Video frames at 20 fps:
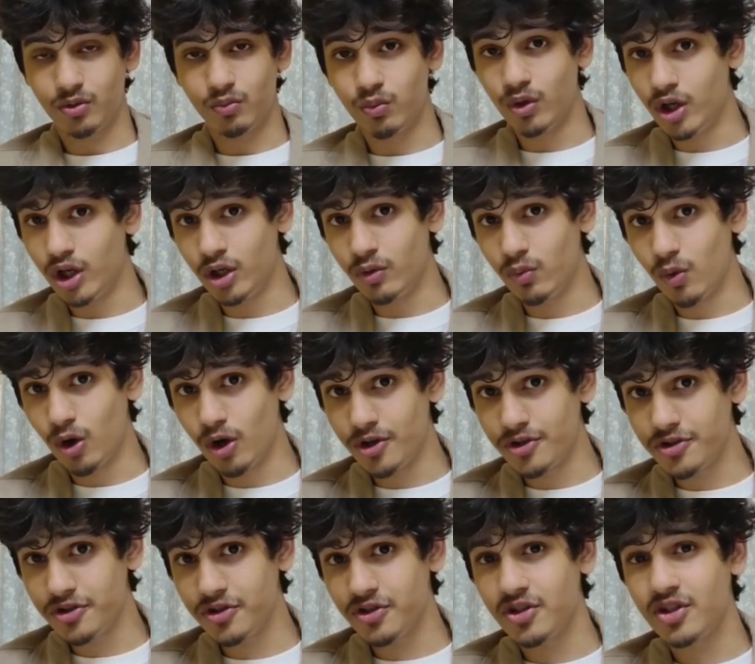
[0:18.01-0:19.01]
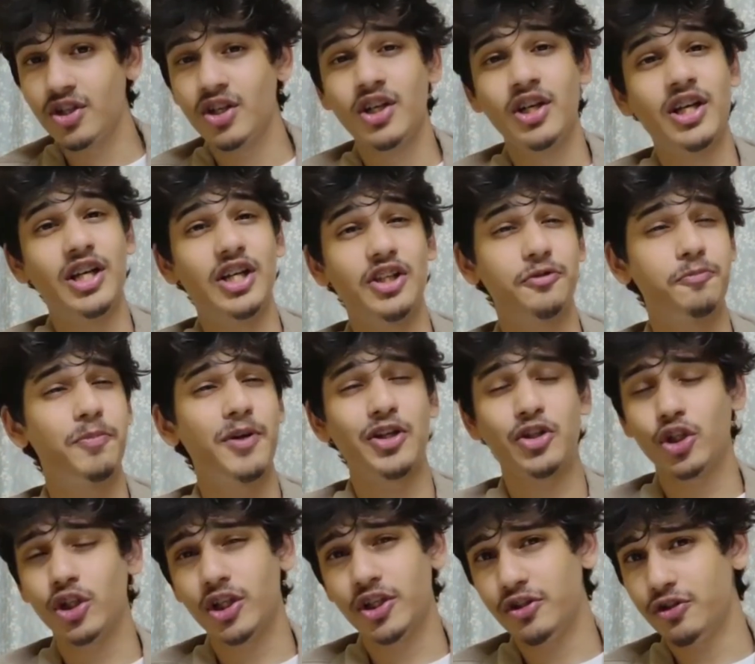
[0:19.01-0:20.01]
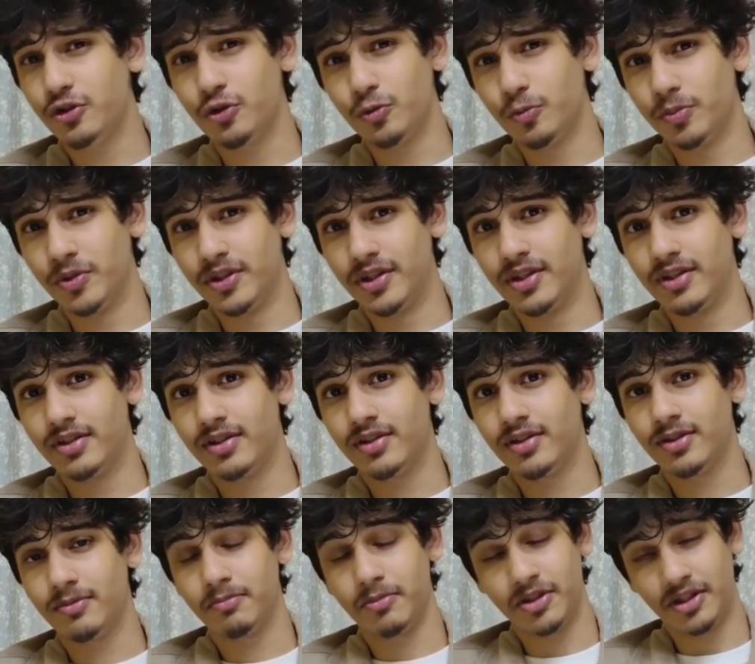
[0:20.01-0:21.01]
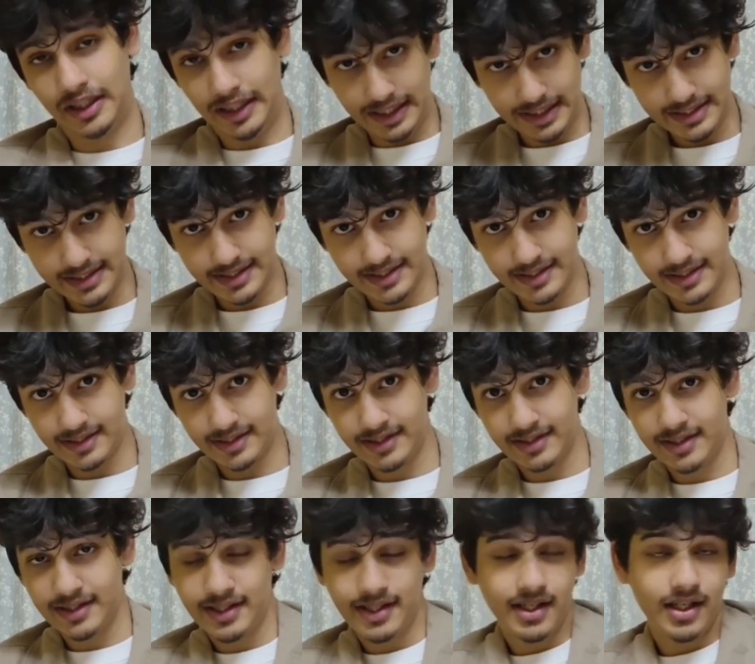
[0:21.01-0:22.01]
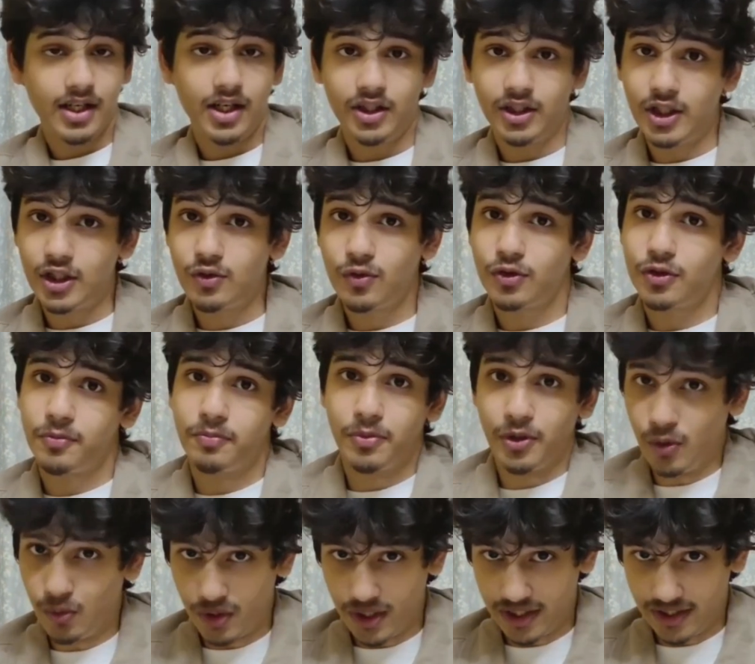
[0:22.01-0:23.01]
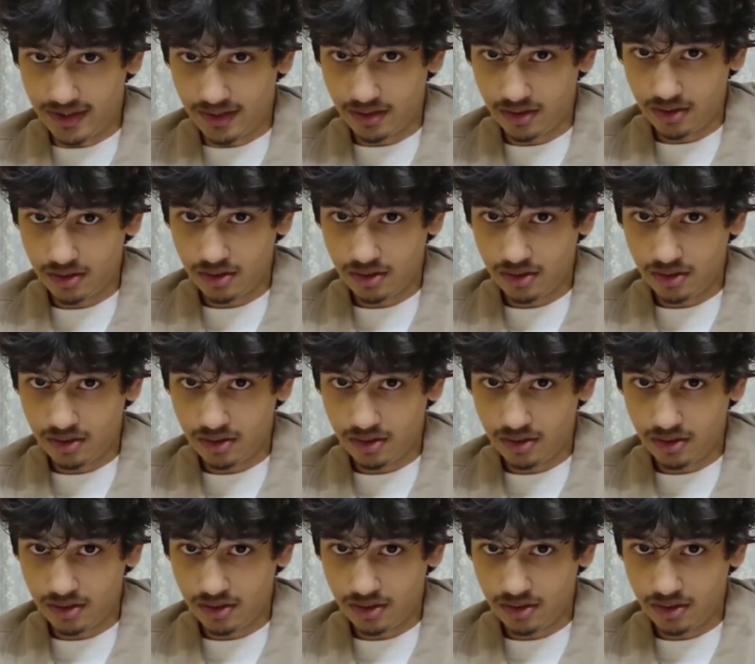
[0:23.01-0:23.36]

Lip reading: World wars, especially stupid. But this was a beauty.